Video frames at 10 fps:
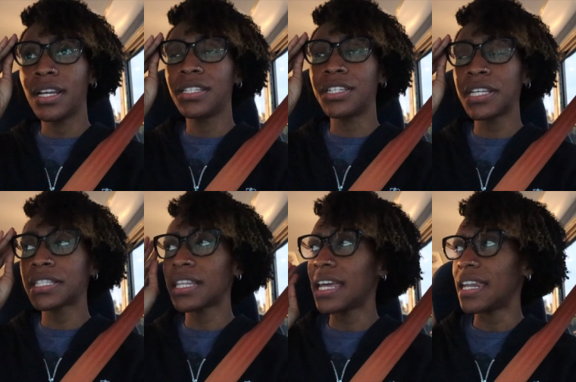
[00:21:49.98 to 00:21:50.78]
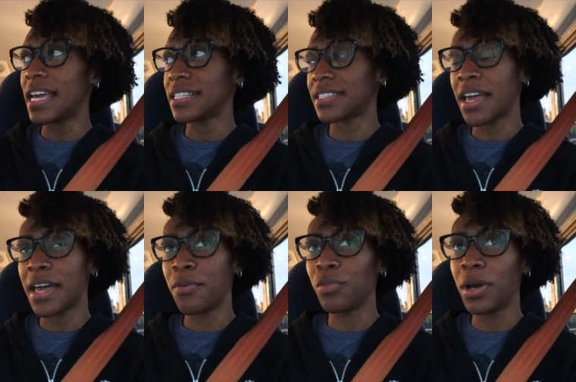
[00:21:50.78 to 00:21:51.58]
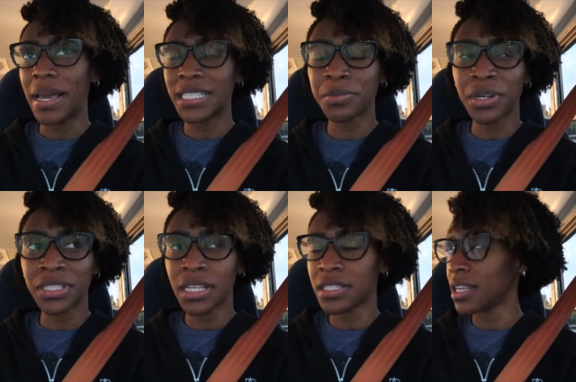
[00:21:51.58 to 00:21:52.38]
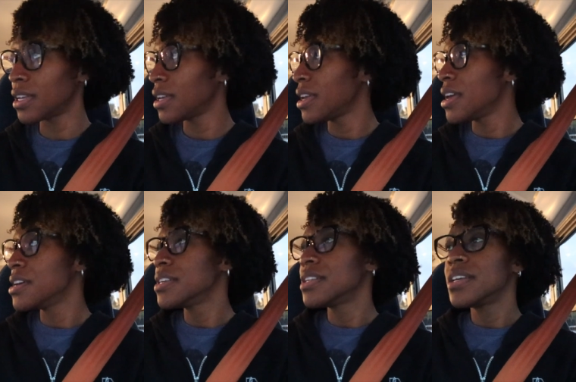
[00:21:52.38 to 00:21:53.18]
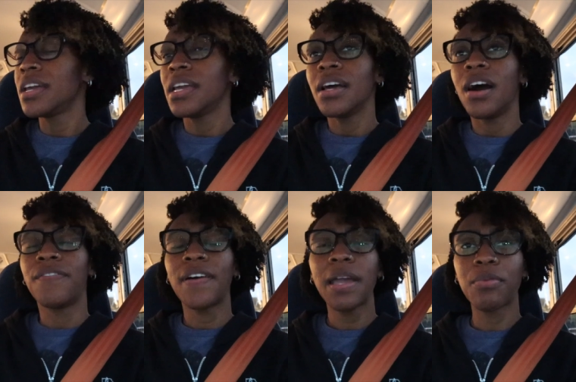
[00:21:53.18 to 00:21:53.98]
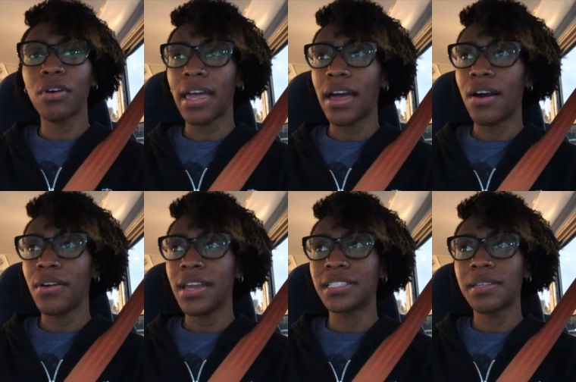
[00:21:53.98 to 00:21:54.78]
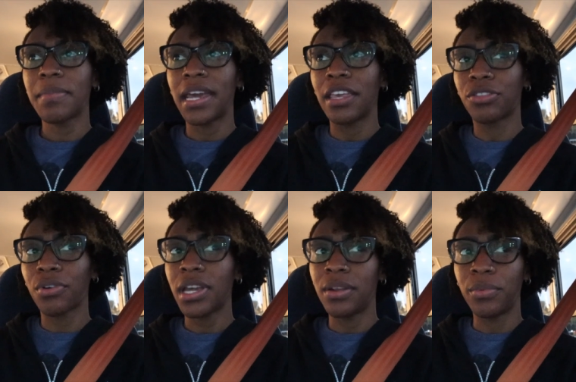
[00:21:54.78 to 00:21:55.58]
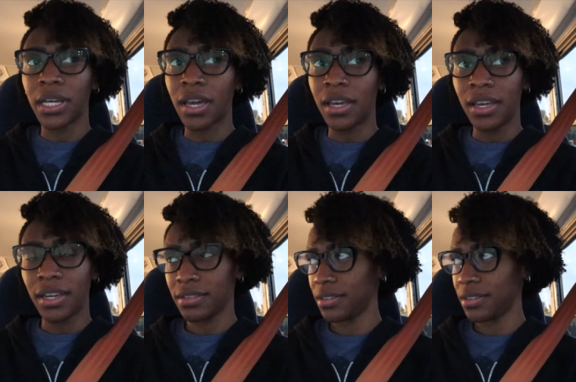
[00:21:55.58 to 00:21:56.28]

Just like last time with basketball season, a fight broke out and somebody threatened him with a gun.